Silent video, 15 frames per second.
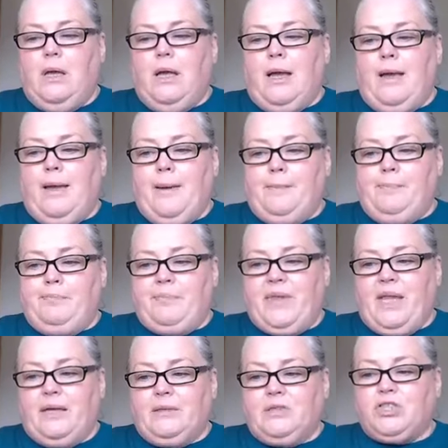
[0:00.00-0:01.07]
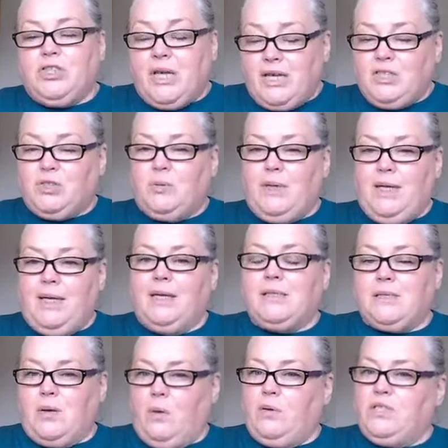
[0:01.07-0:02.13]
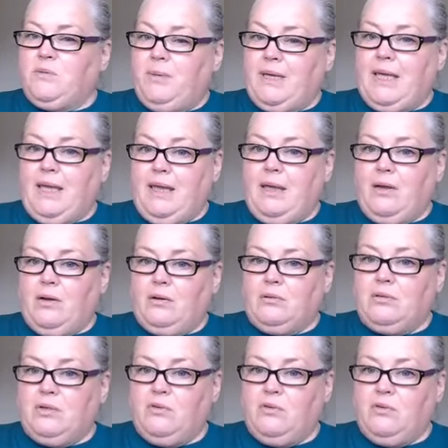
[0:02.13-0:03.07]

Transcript: Scheduling is going to be key here.